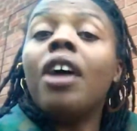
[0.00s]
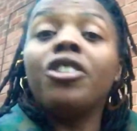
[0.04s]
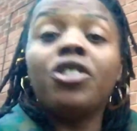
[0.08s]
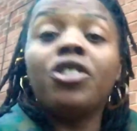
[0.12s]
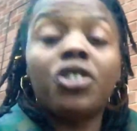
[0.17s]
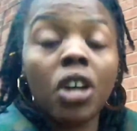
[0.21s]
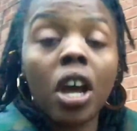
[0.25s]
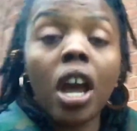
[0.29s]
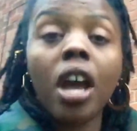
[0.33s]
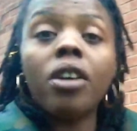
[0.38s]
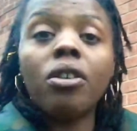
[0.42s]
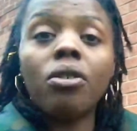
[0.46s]

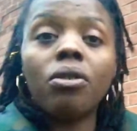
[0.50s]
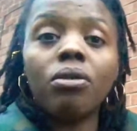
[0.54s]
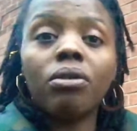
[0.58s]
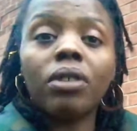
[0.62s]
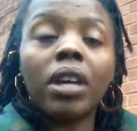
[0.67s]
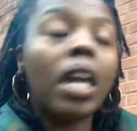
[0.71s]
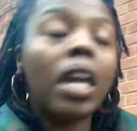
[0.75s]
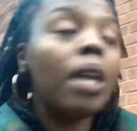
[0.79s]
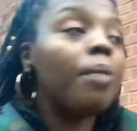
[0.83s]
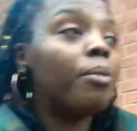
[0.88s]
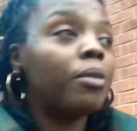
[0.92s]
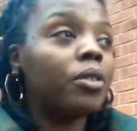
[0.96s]
Journal.
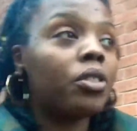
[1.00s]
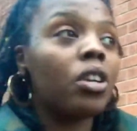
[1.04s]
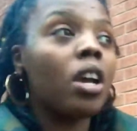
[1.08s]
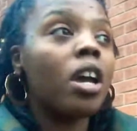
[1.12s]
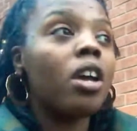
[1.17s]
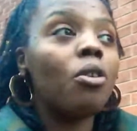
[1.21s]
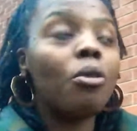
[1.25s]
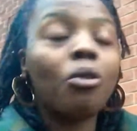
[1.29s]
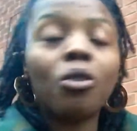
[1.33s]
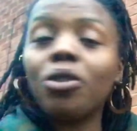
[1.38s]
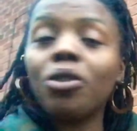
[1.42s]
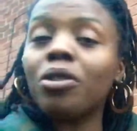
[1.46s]
Keep a
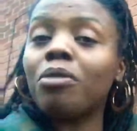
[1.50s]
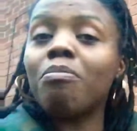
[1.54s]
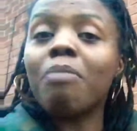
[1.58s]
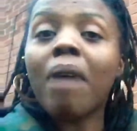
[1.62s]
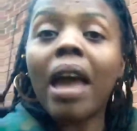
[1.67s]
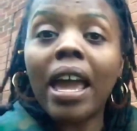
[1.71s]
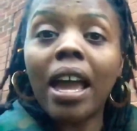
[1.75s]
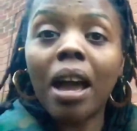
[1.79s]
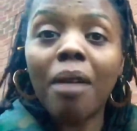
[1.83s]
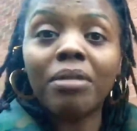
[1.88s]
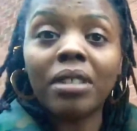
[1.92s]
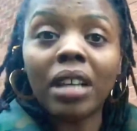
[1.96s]
journal, because
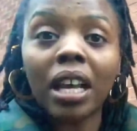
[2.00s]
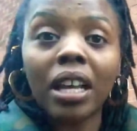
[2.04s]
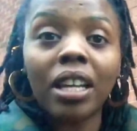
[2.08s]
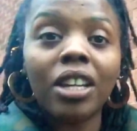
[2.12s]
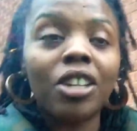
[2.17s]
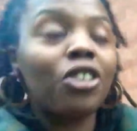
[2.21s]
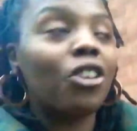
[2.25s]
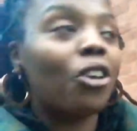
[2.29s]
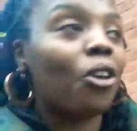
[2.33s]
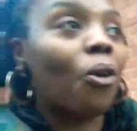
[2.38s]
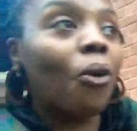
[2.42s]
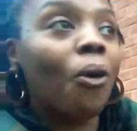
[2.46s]
mate, I'm
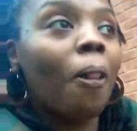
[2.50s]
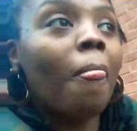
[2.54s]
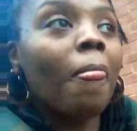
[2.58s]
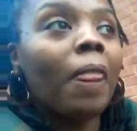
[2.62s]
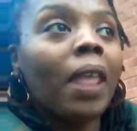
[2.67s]
telling you,